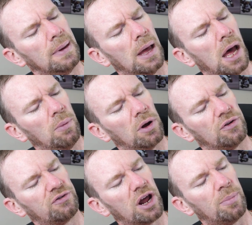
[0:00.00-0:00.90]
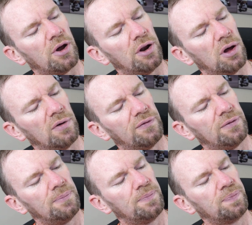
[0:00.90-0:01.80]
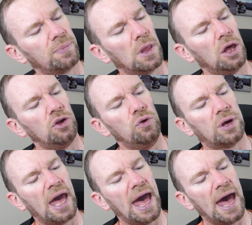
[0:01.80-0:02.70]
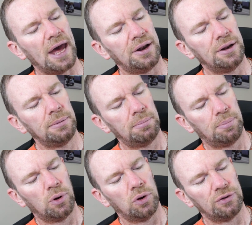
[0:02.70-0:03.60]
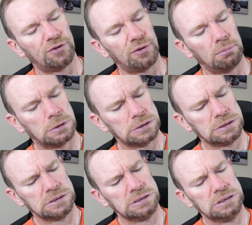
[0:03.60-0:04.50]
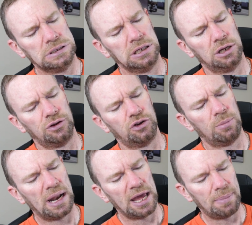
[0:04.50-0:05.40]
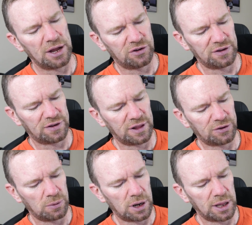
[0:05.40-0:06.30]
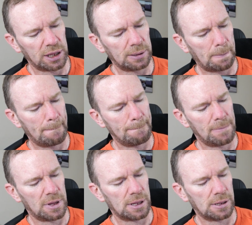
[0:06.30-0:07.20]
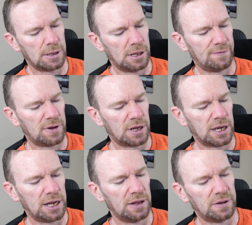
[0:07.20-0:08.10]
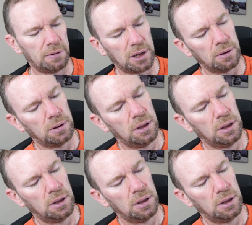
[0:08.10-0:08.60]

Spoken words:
We've got straight up on and off. You can put AA batteries into this one, I think. If I get into, there we go.